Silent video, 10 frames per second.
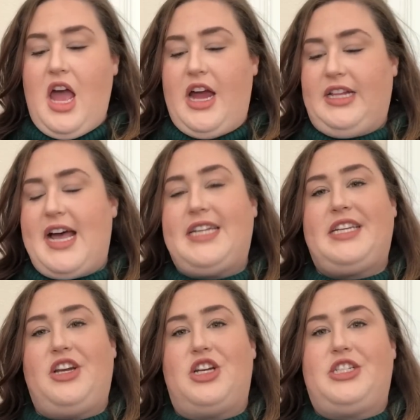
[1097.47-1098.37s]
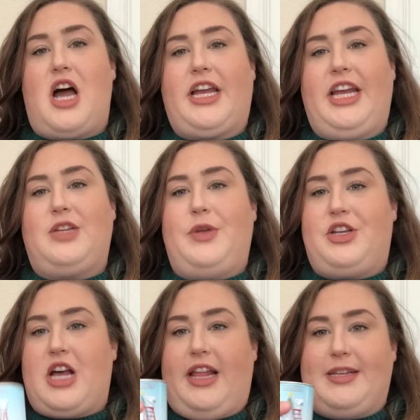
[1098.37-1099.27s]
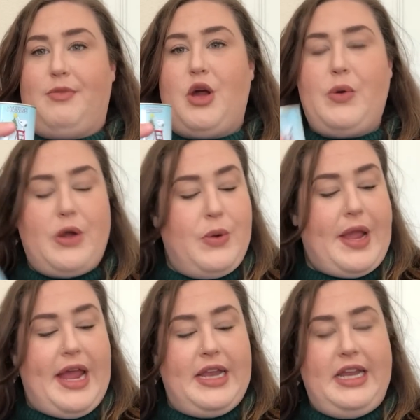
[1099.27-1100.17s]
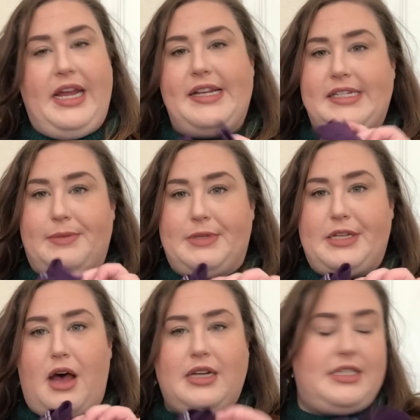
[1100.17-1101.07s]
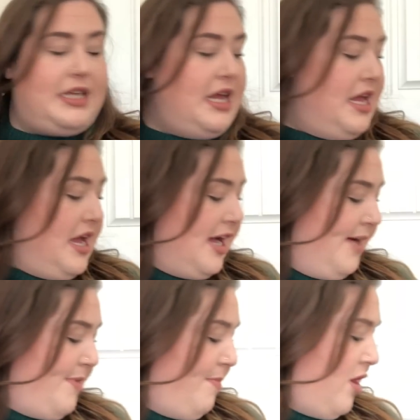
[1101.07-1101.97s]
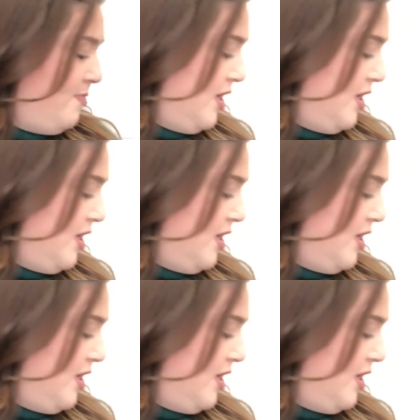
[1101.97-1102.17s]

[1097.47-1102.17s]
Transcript: right, lastly, in our stockings, we've got like some cocoa candy and some socks. My mom